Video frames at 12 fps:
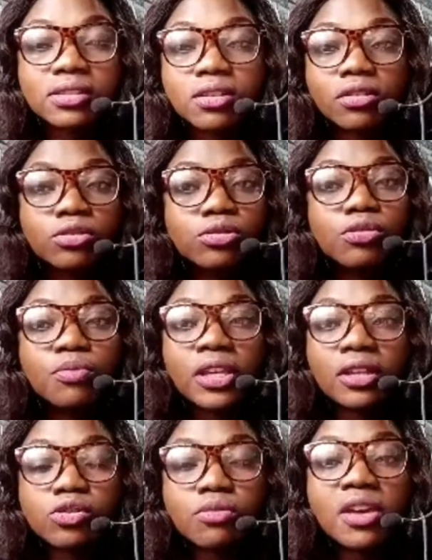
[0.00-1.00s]
It's not good
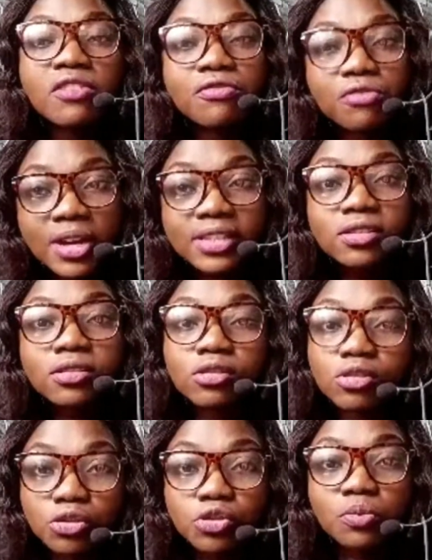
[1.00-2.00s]
to make friends
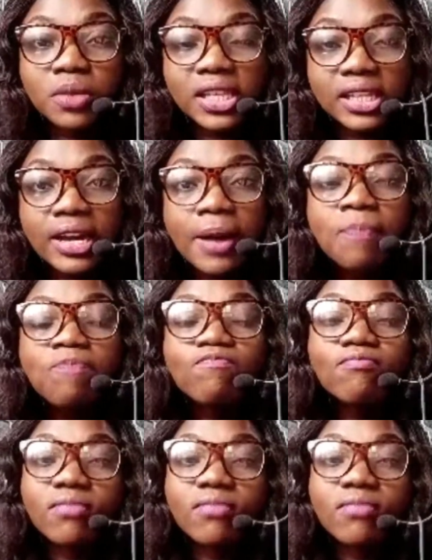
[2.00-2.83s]
on social media.